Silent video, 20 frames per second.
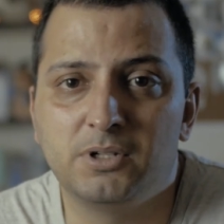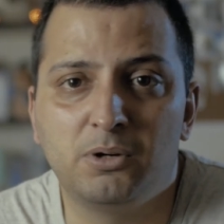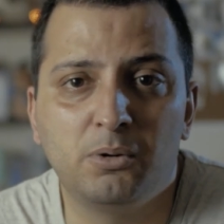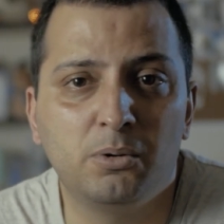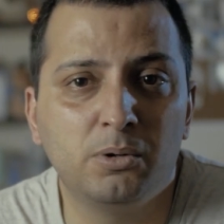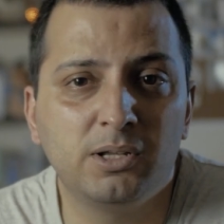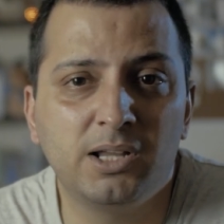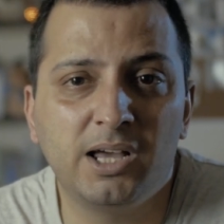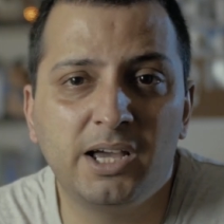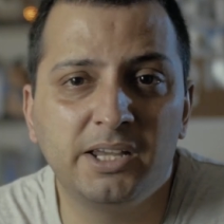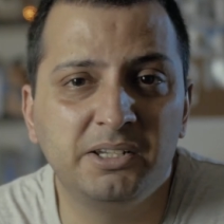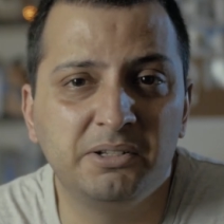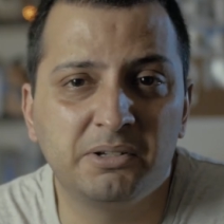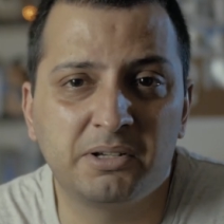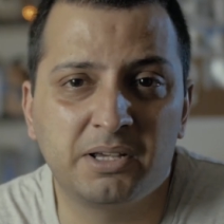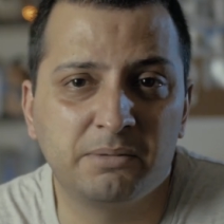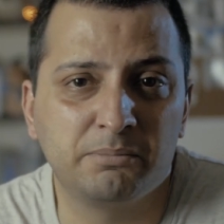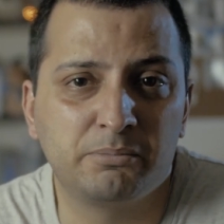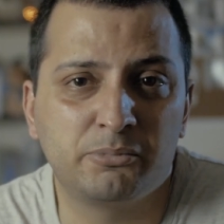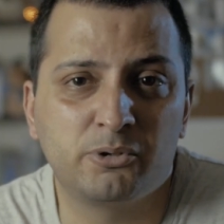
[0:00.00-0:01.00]
Online you
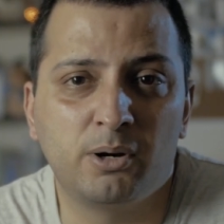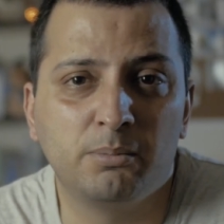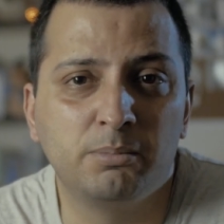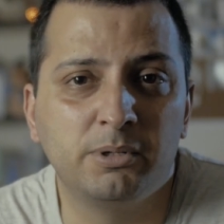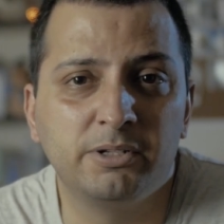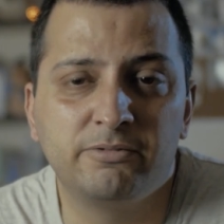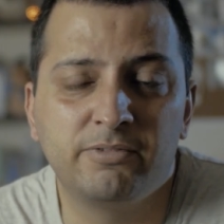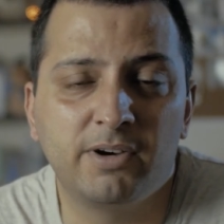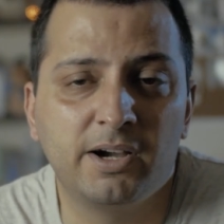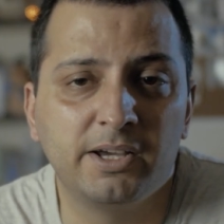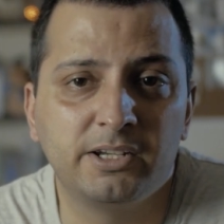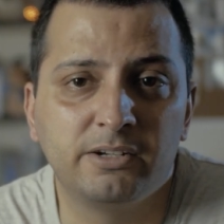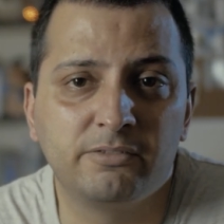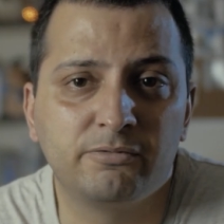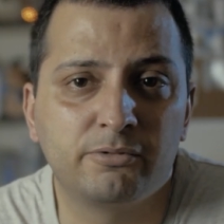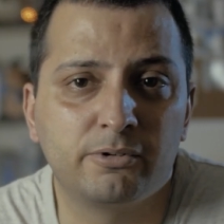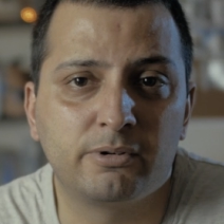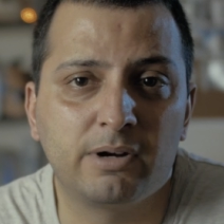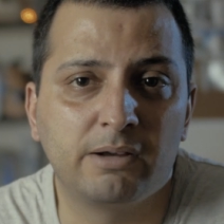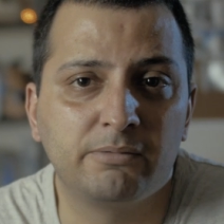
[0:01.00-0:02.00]
can probably find it
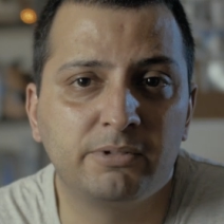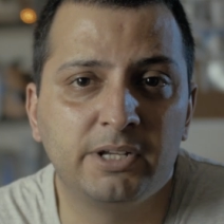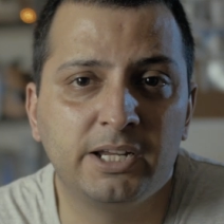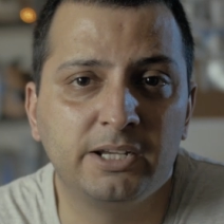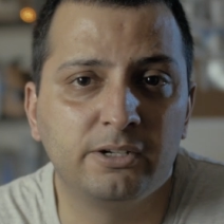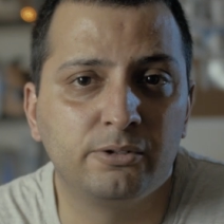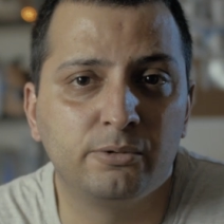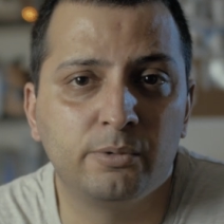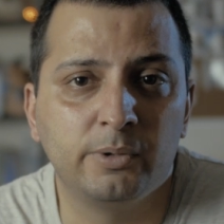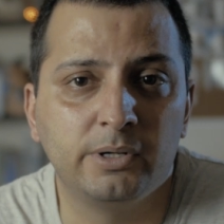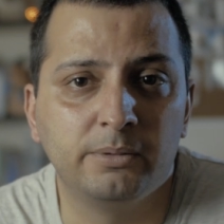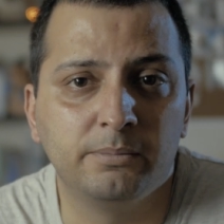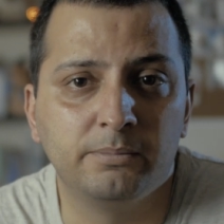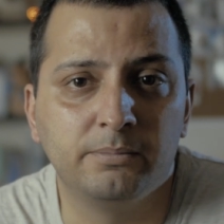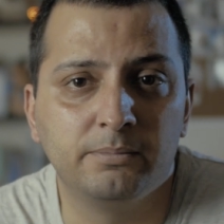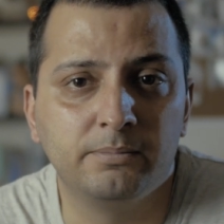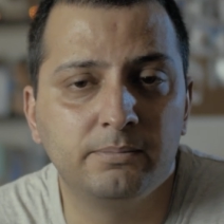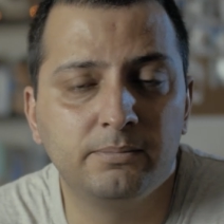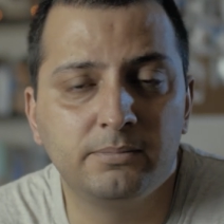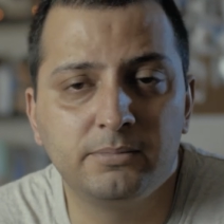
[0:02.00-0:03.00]
around $10 to
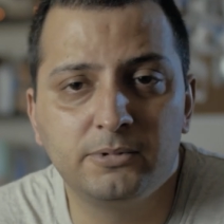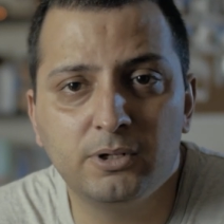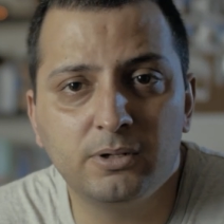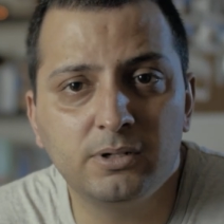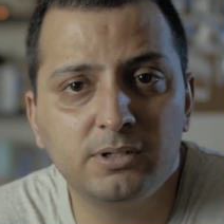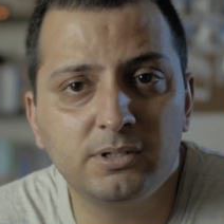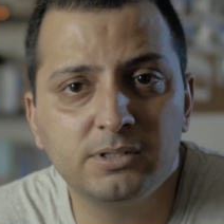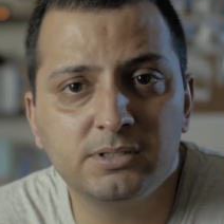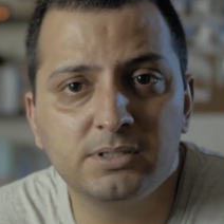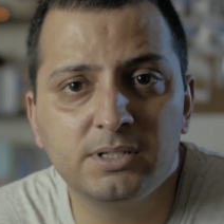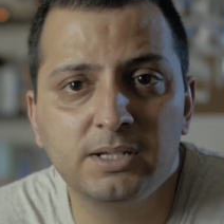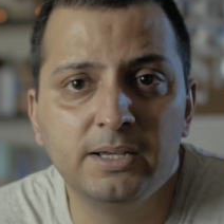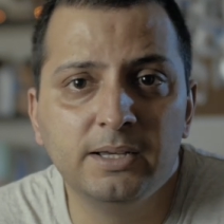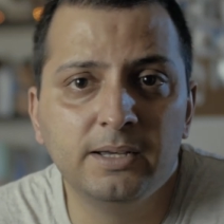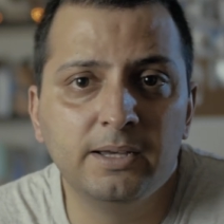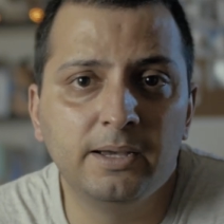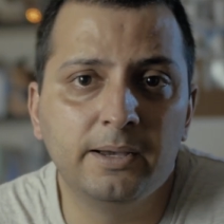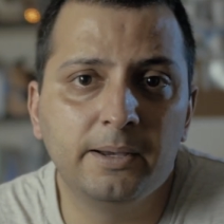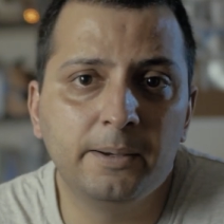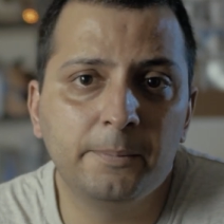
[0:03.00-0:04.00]

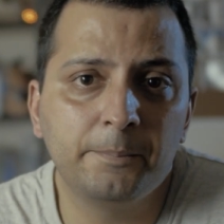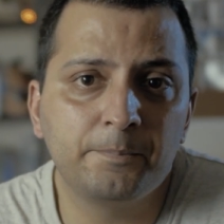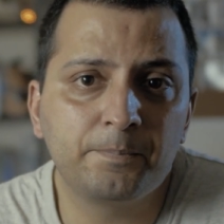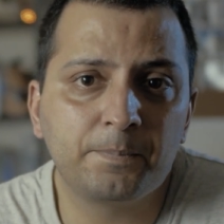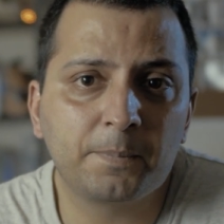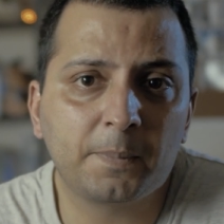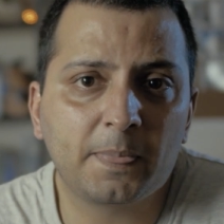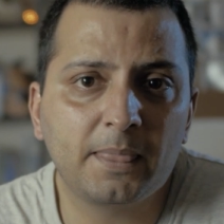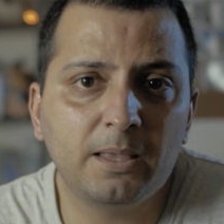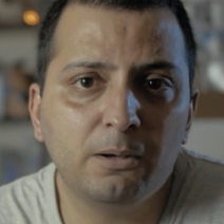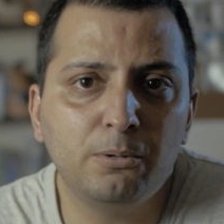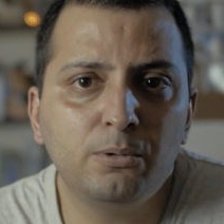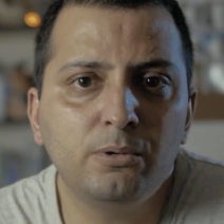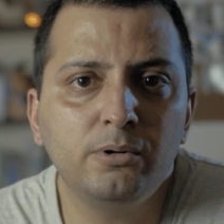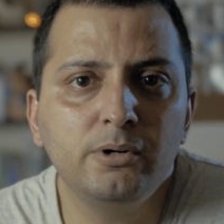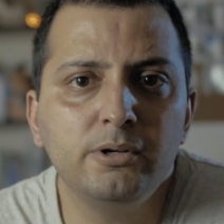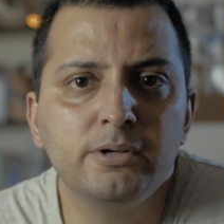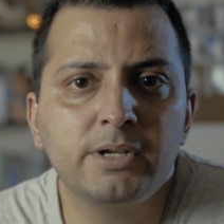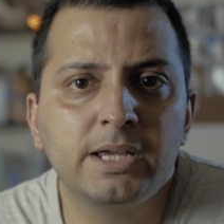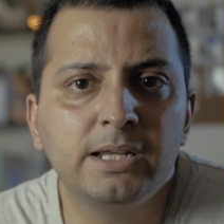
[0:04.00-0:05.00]
$20,
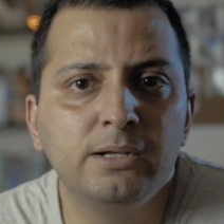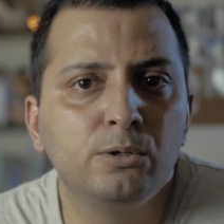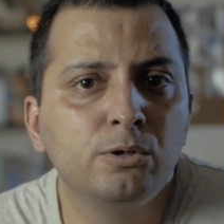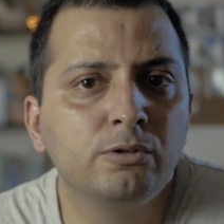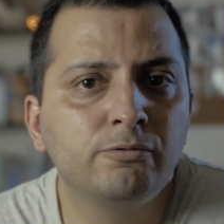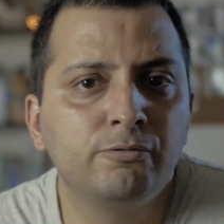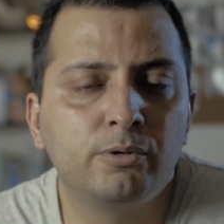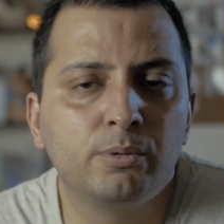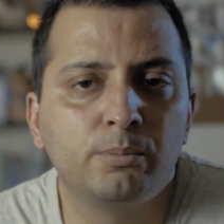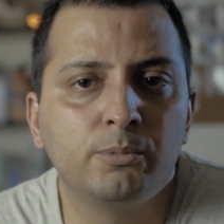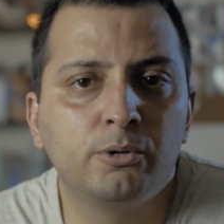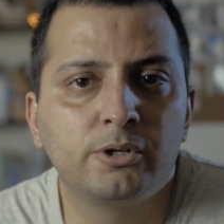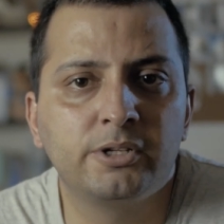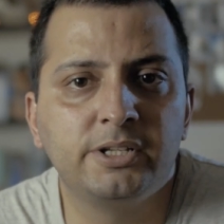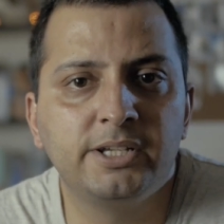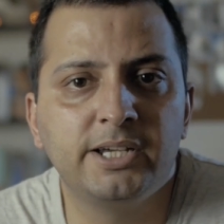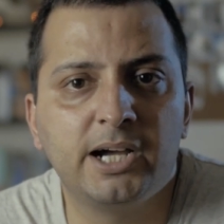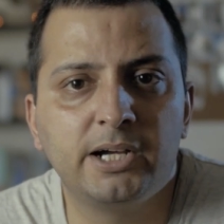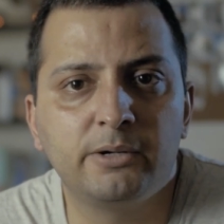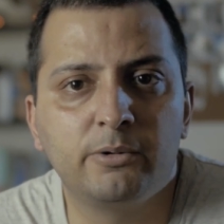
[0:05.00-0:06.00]
or you can look for more
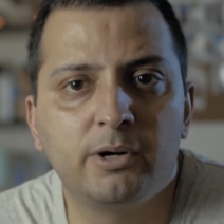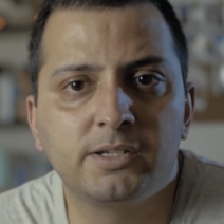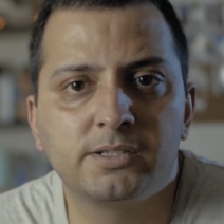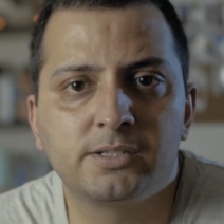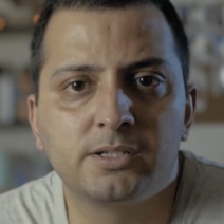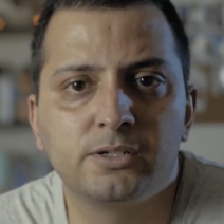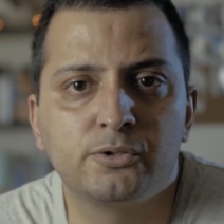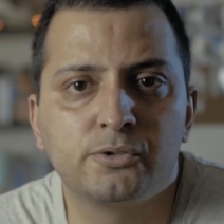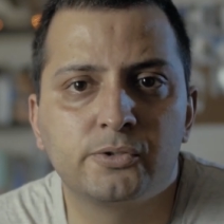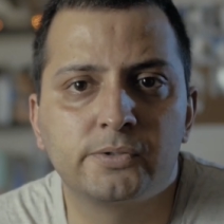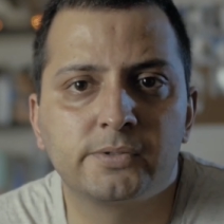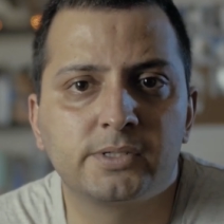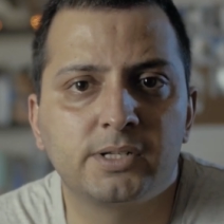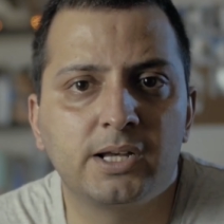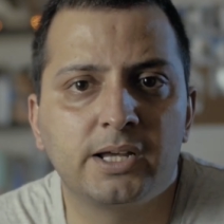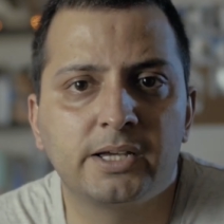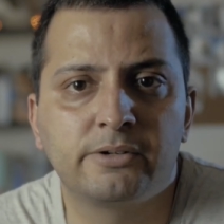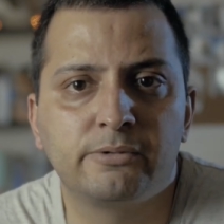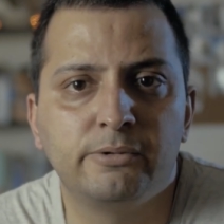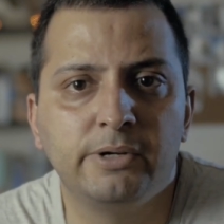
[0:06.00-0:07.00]
DIY solutions
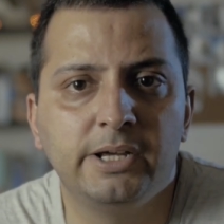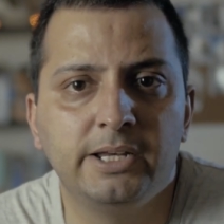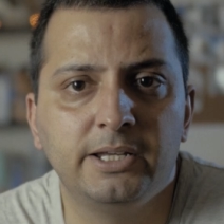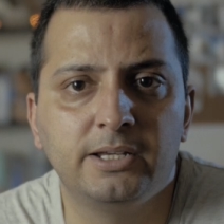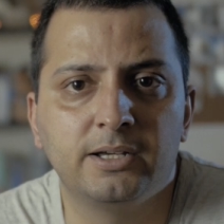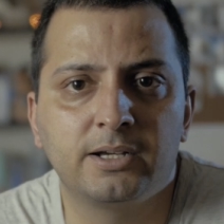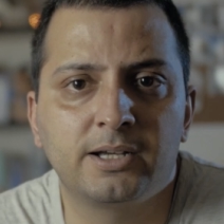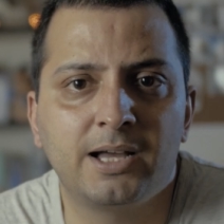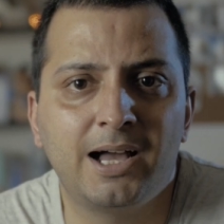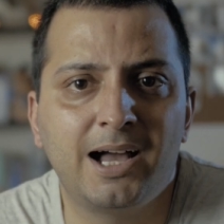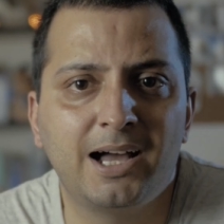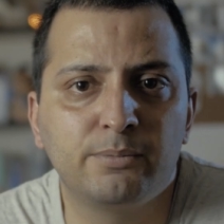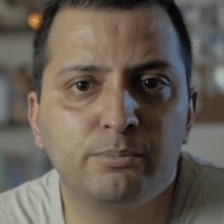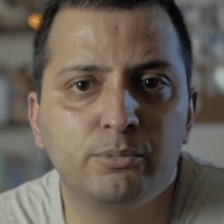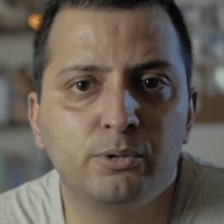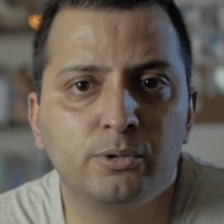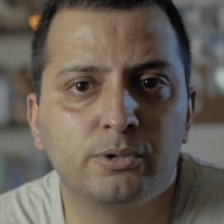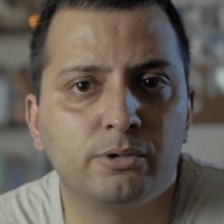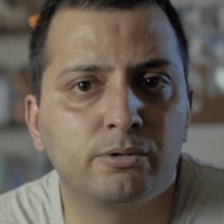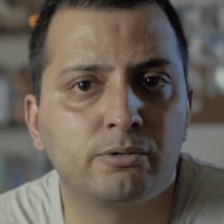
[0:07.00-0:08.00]
like creating a
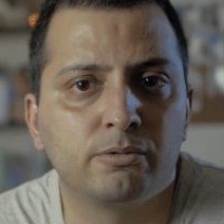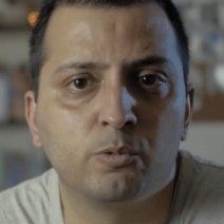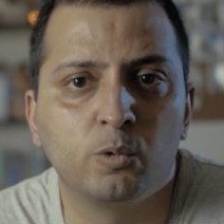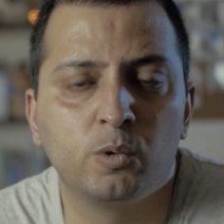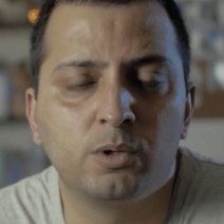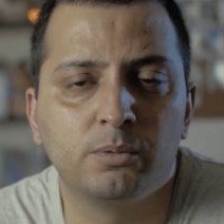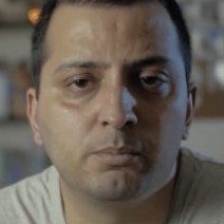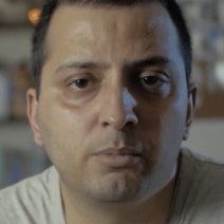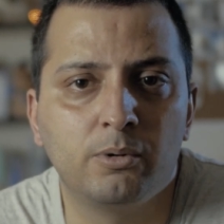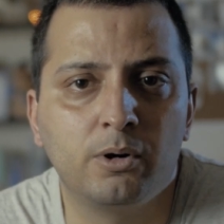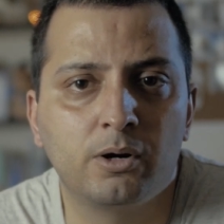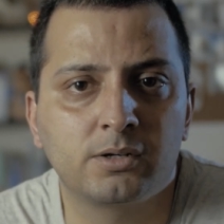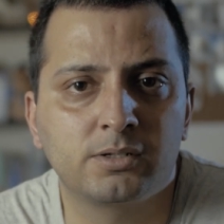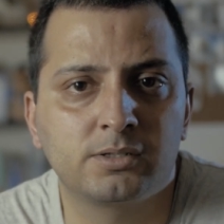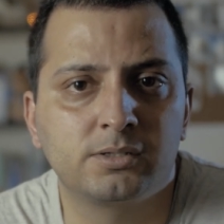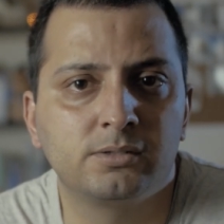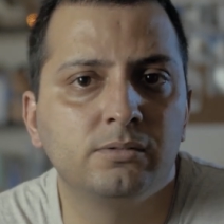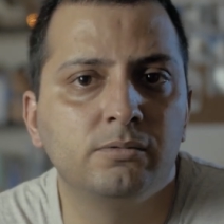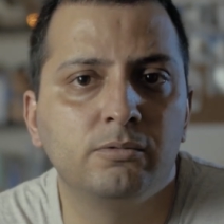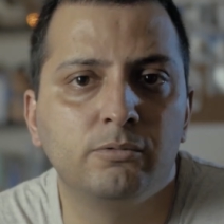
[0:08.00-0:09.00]
cardboard or wooden
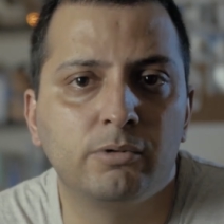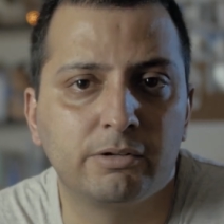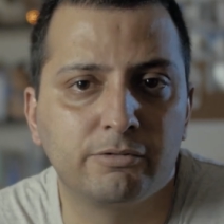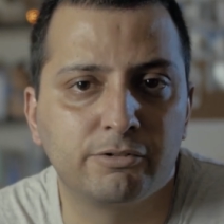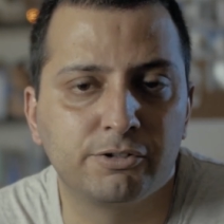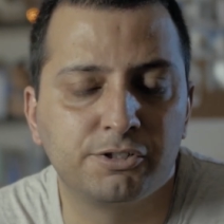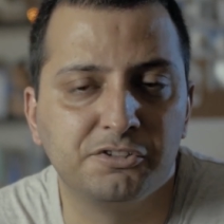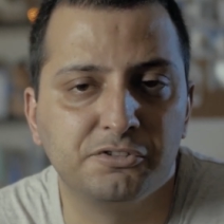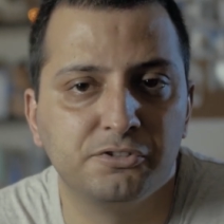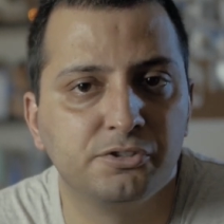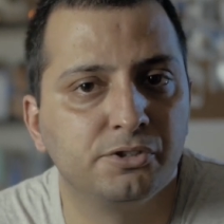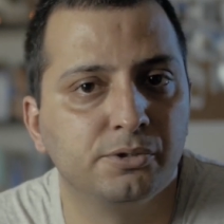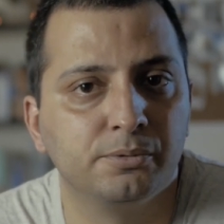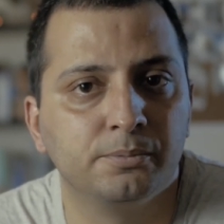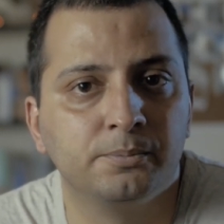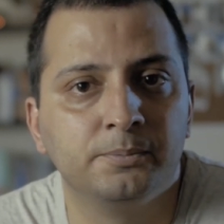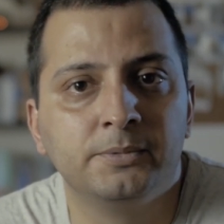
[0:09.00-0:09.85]
box, whatever suits you.